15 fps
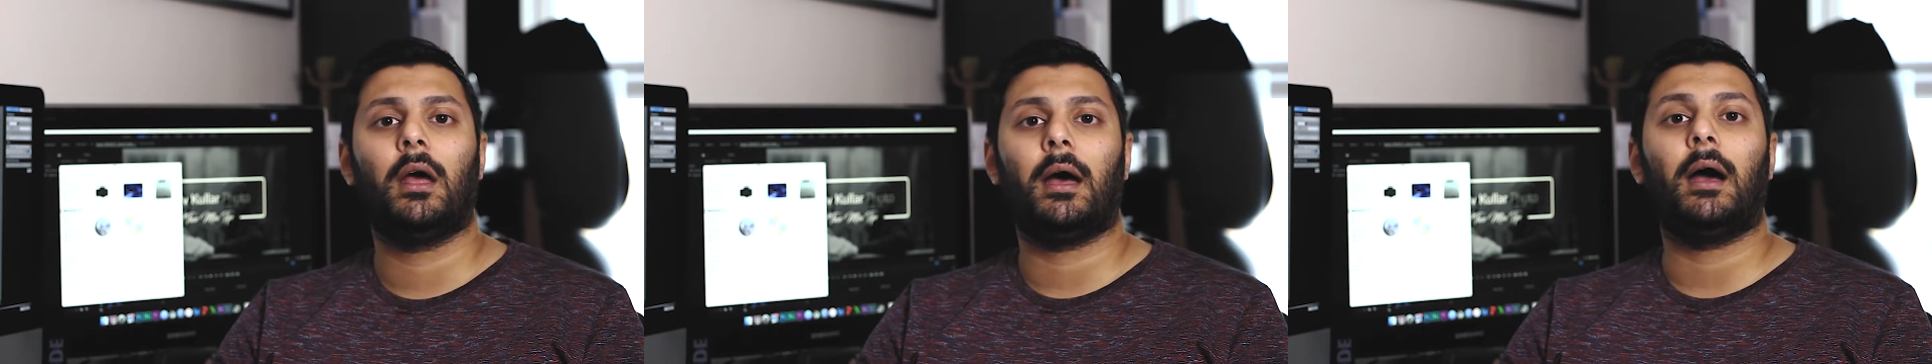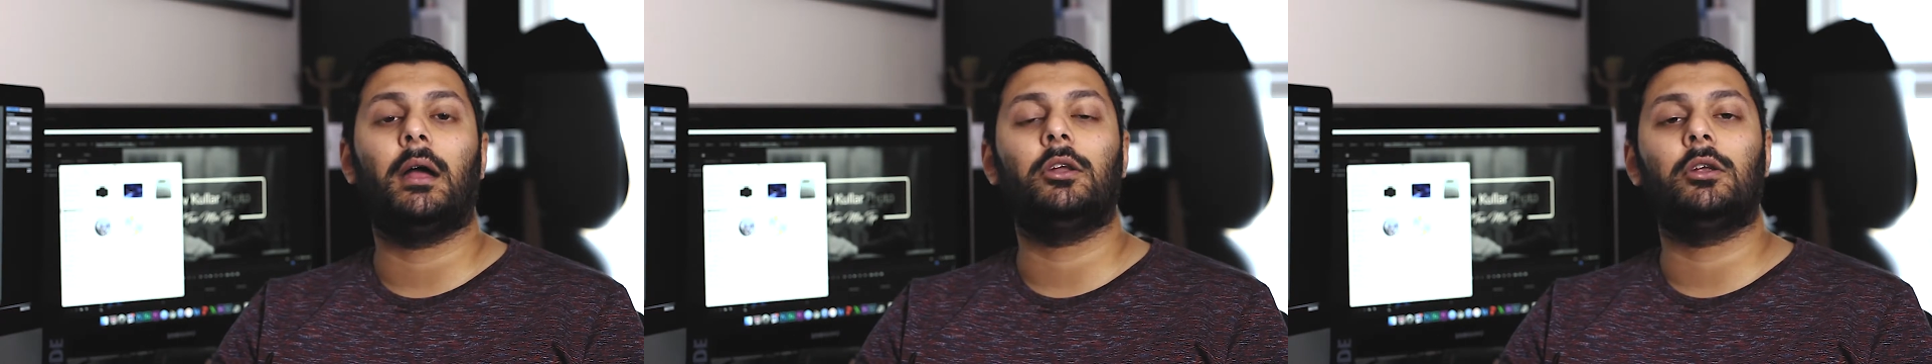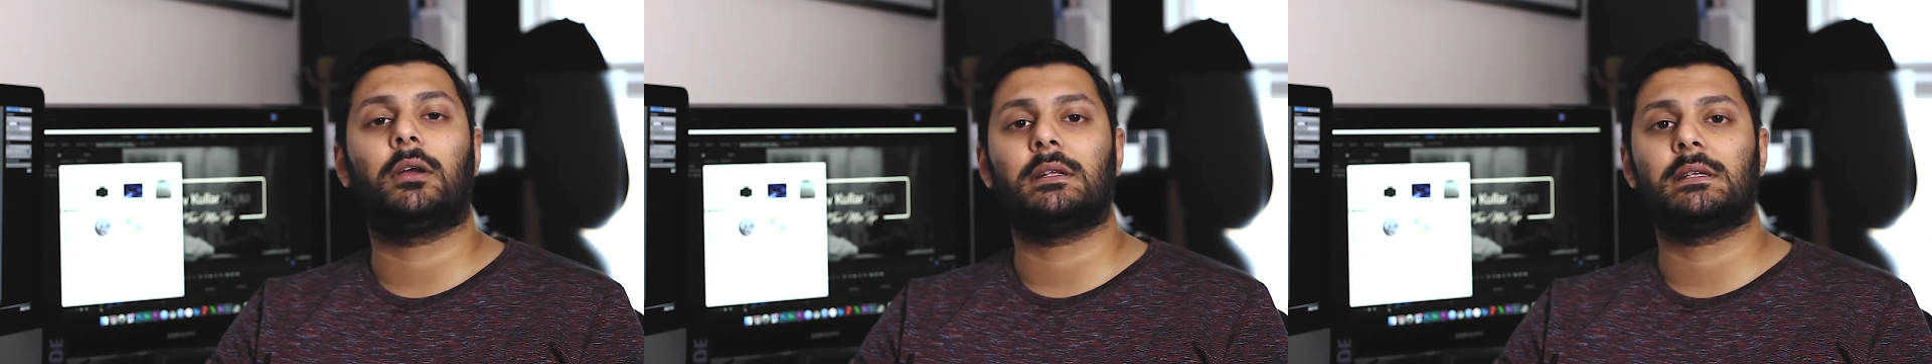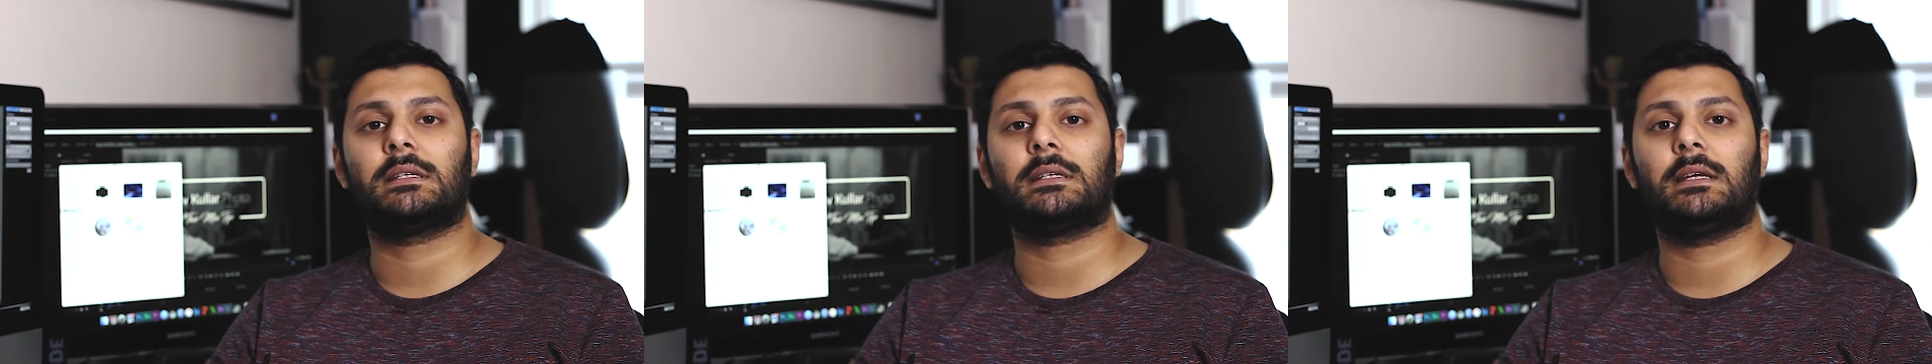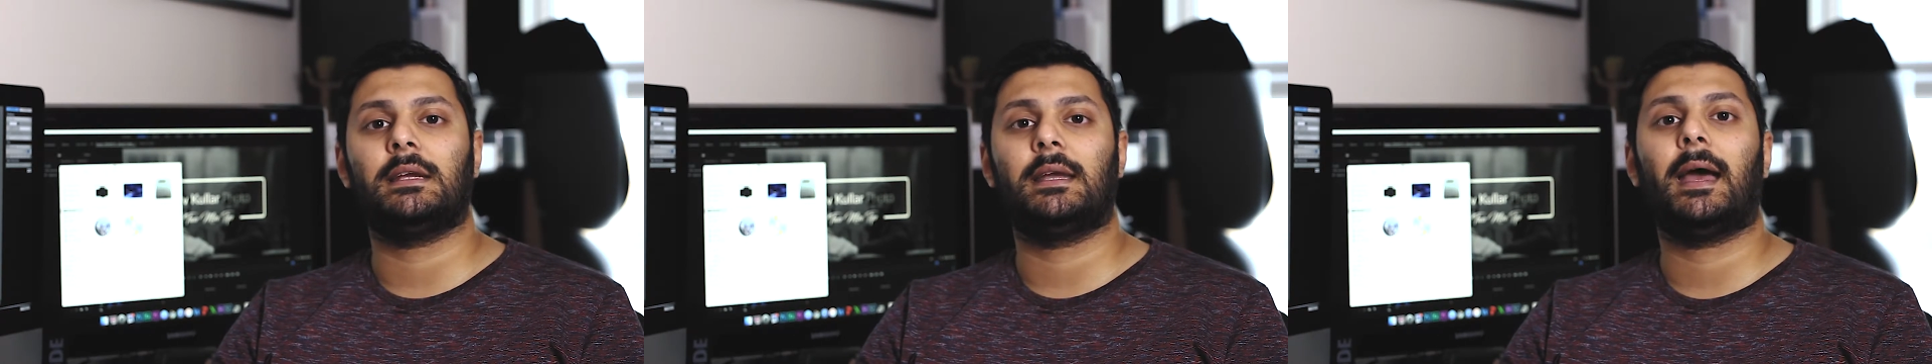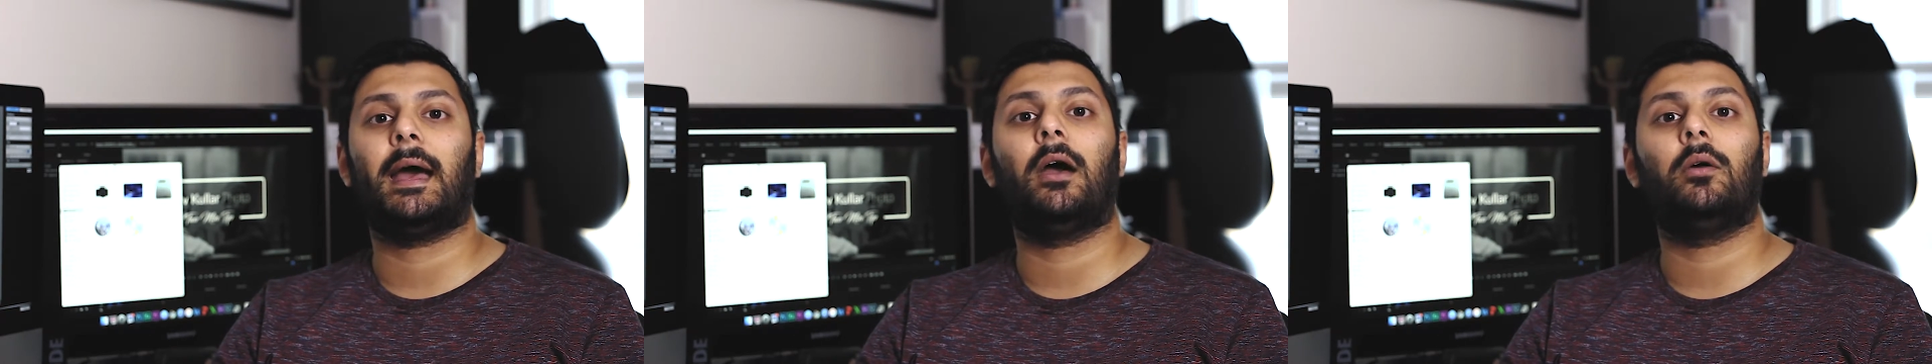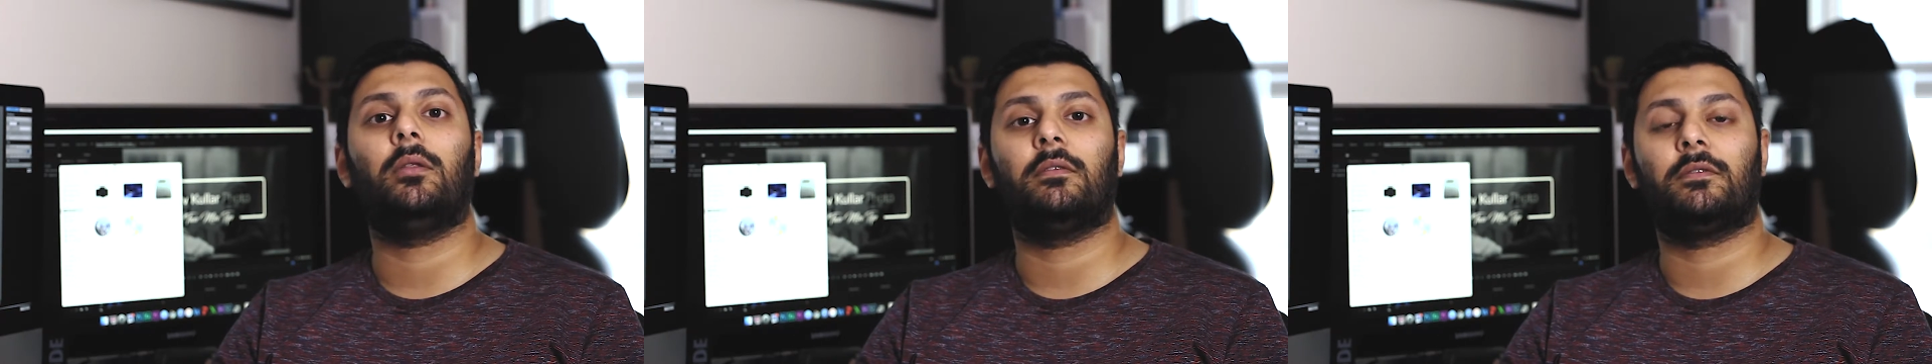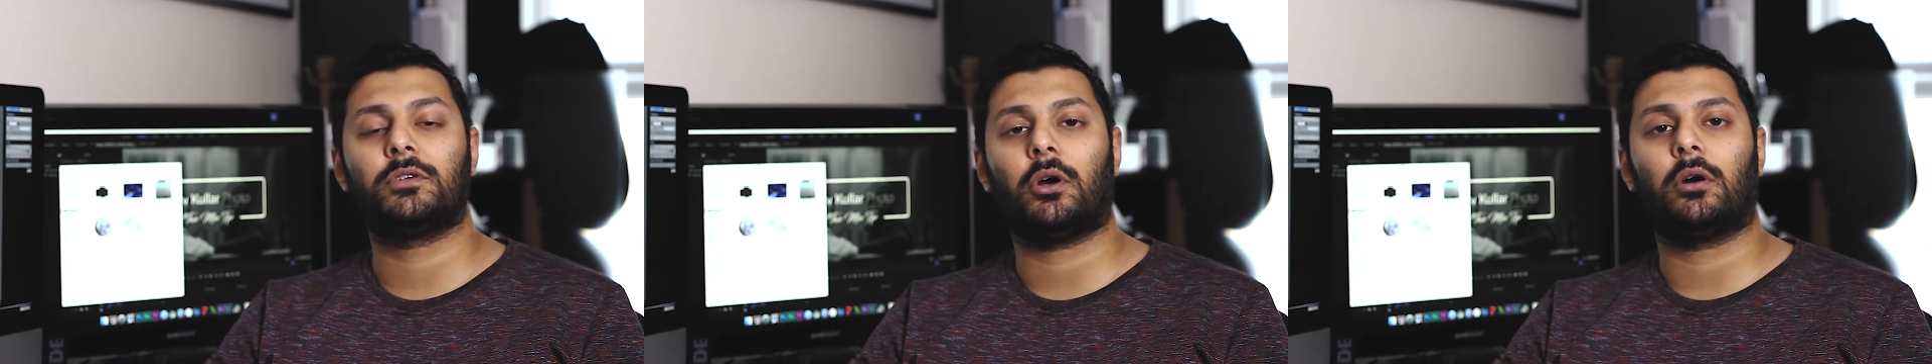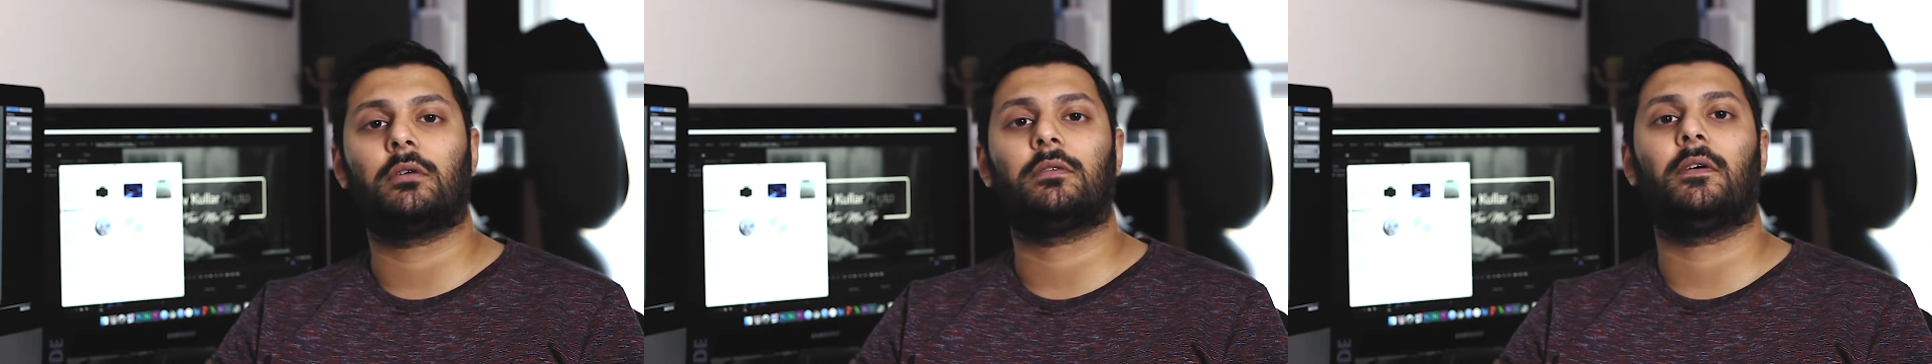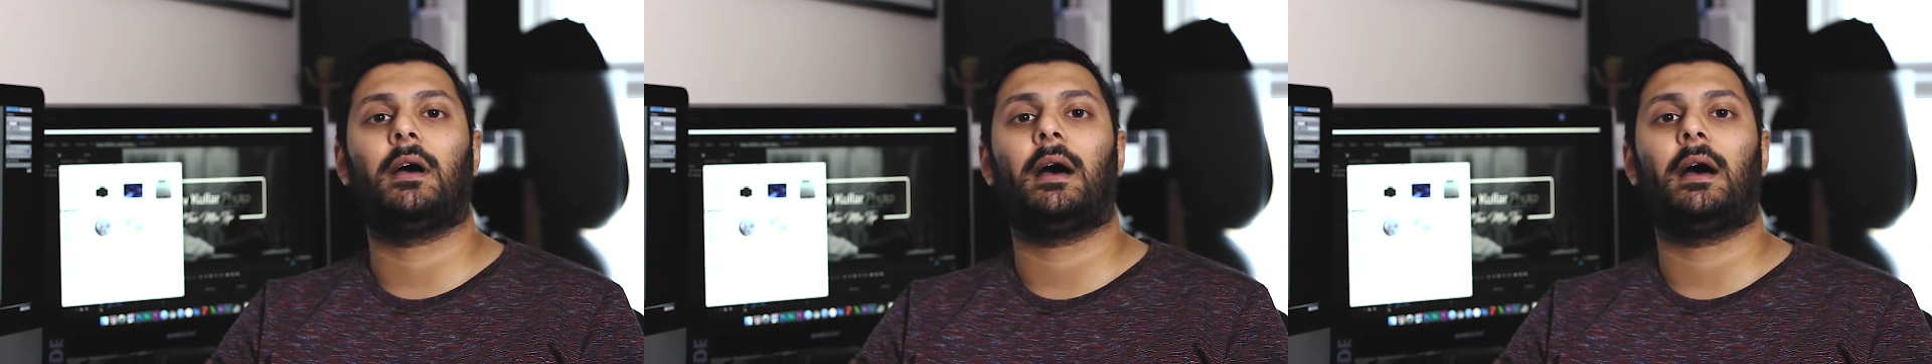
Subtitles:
and you can see how the photographer